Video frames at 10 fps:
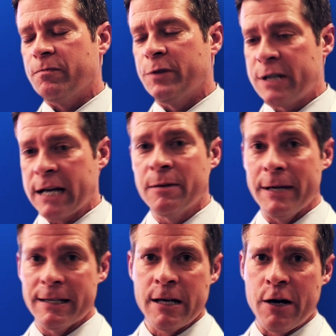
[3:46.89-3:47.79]

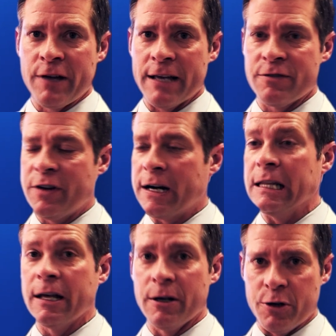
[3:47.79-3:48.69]
Vasectomy itself has very
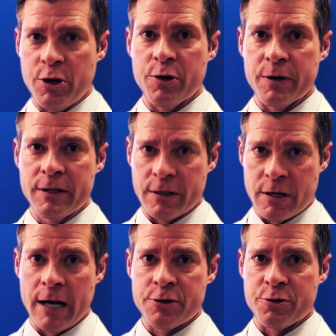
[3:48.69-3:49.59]
little to do with
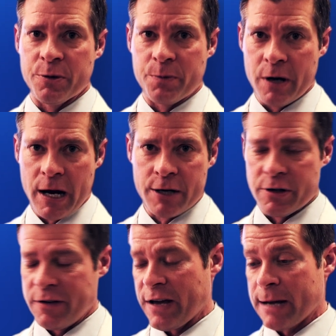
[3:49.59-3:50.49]
testosterone
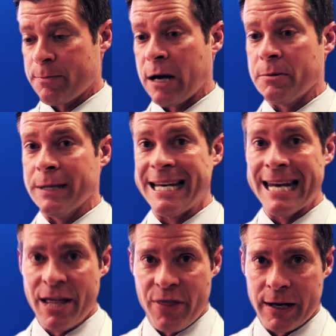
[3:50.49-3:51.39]
production. In fact, probably
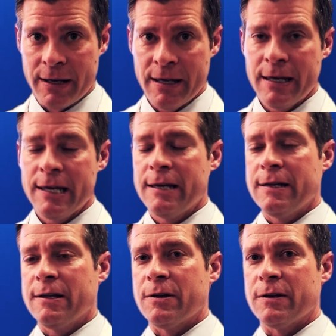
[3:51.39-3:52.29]
nothing.
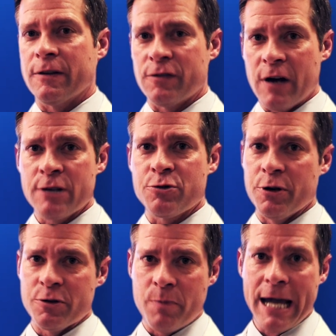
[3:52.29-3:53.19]

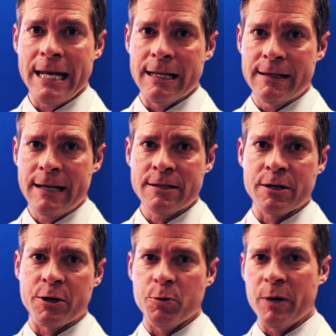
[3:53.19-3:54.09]
Testosterone is made in the
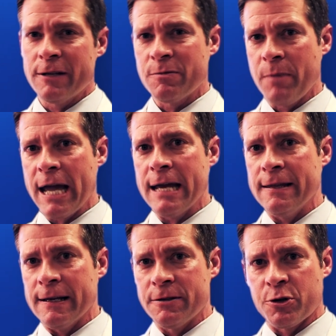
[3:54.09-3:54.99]
testicle, but it's made
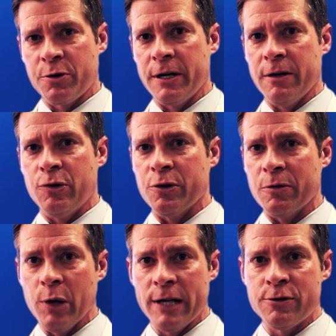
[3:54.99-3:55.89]
and then secreted through the
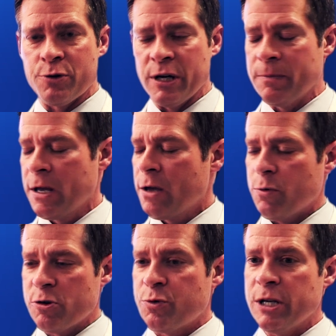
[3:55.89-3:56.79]
bloodstream,
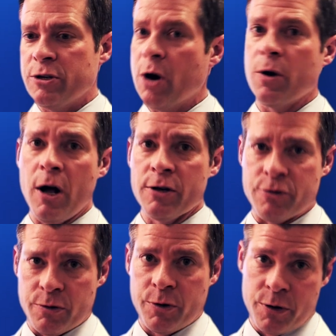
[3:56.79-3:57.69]
which we don't
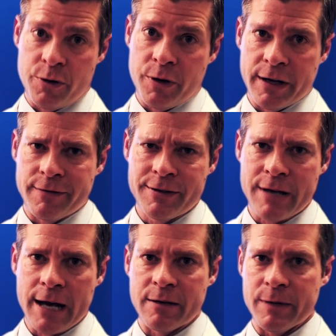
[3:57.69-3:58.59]
alter when we're doing a
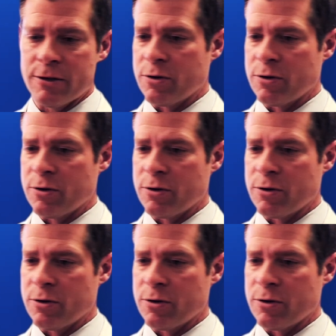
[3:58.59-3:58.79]
vasectomy.